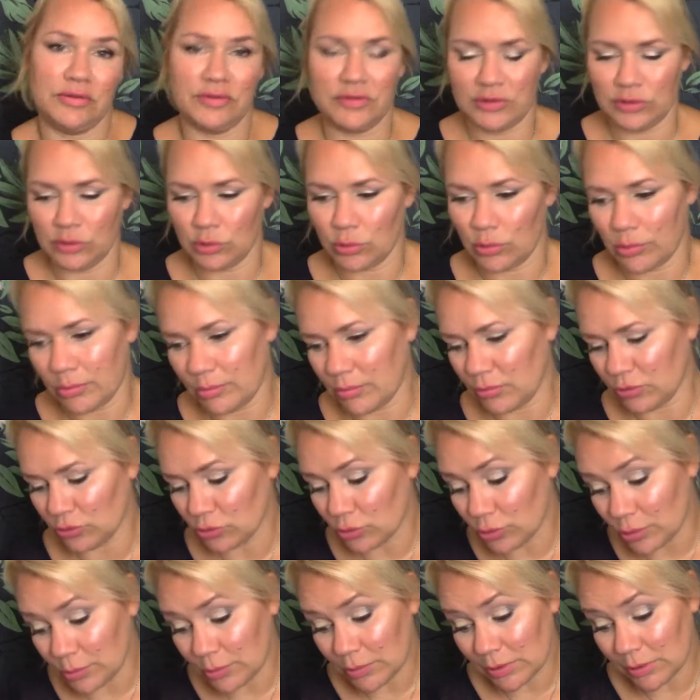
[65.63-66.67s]
the nor
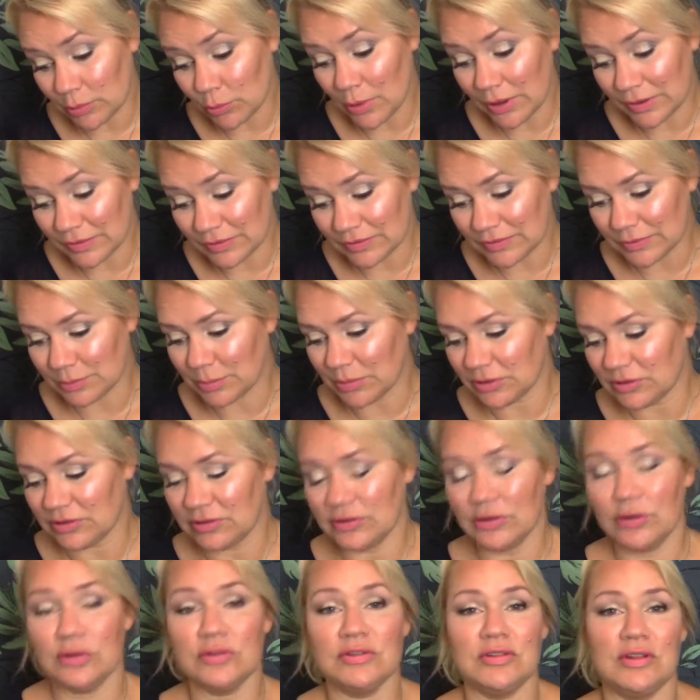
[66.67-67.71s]
normal ones but
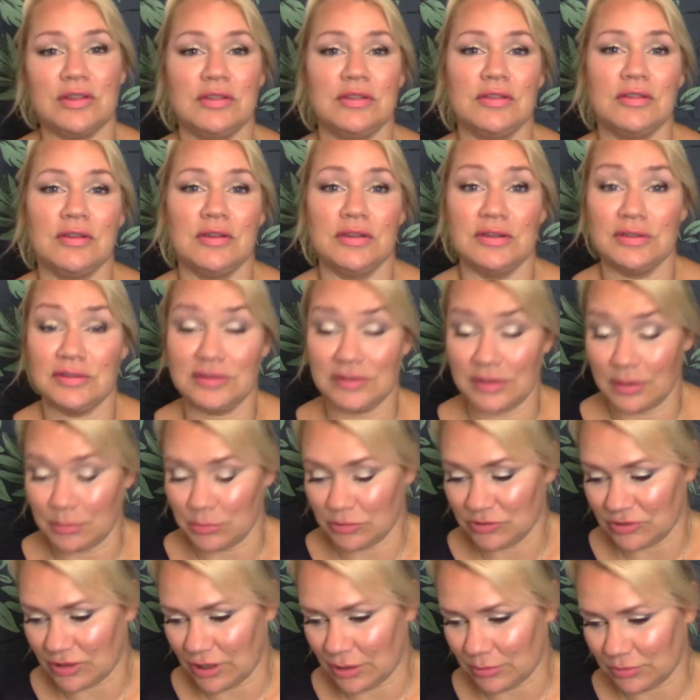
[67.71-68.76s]
not in the
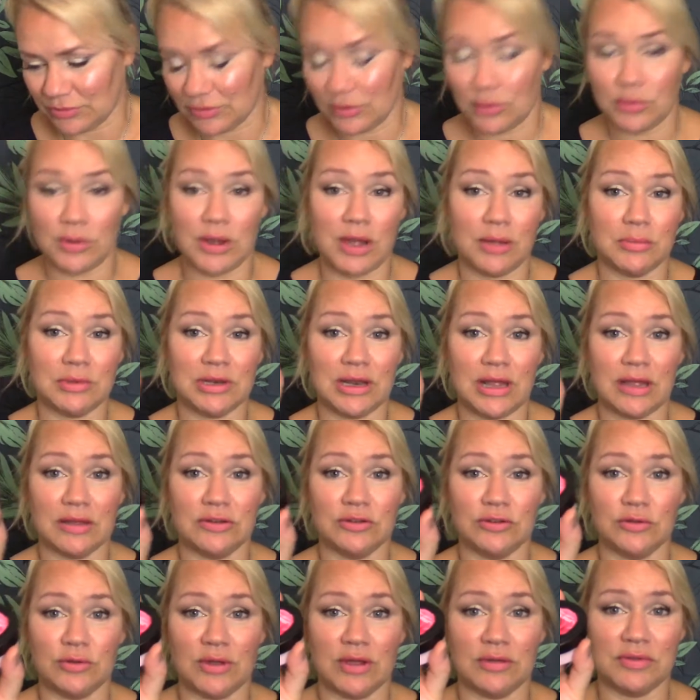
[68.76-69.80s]
summertime so I'm glad
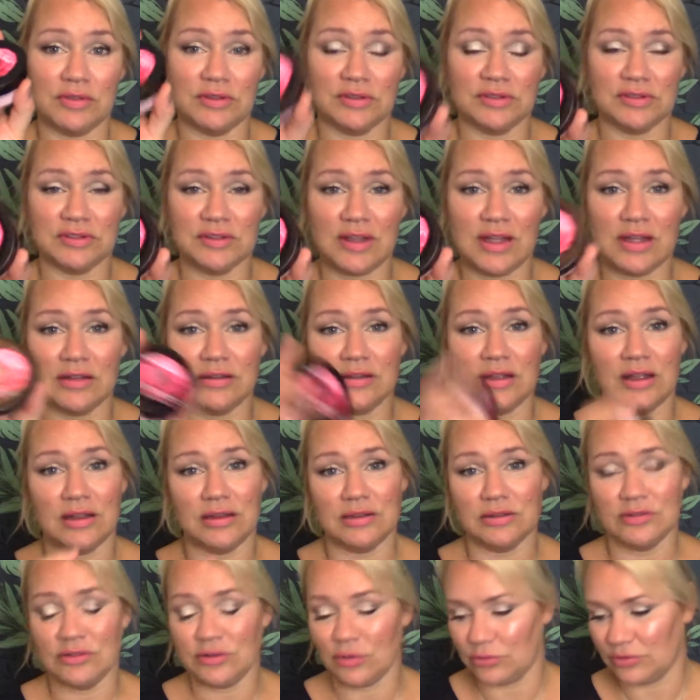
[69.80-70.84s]
to have this done
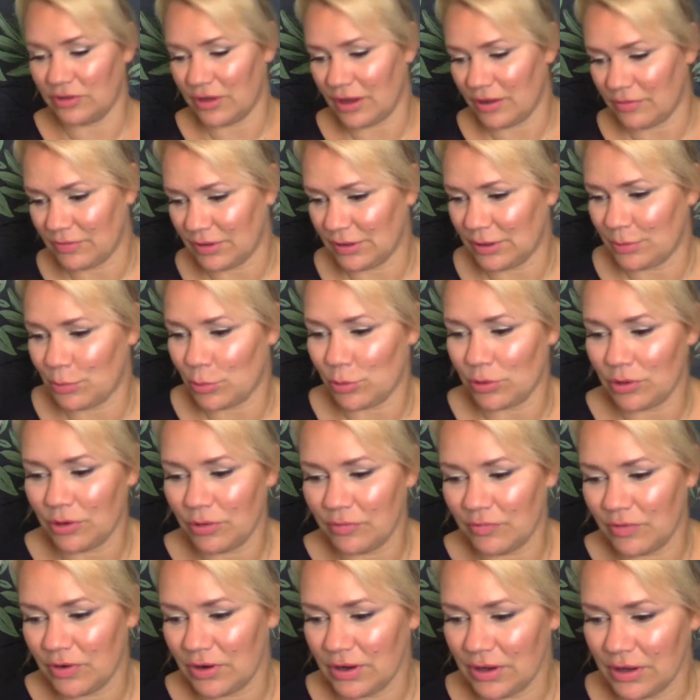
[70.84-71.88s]
and don't have any more
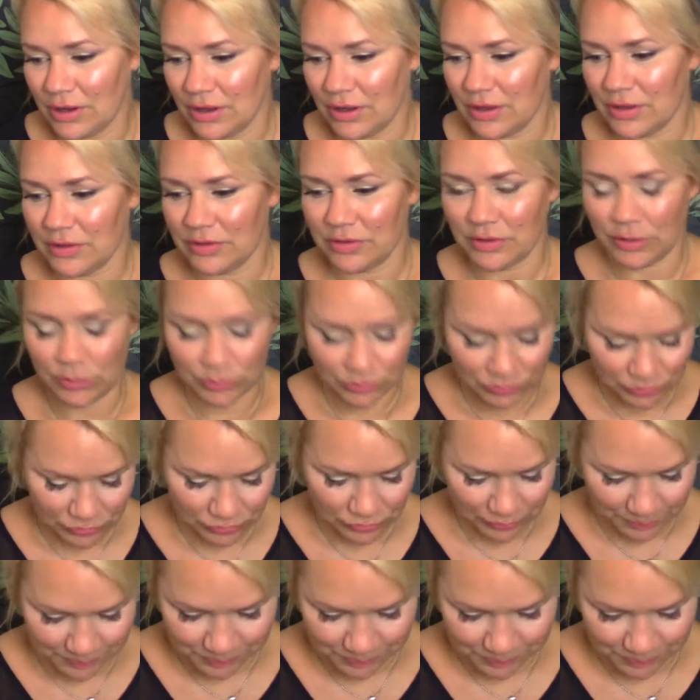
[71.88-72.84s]
of those.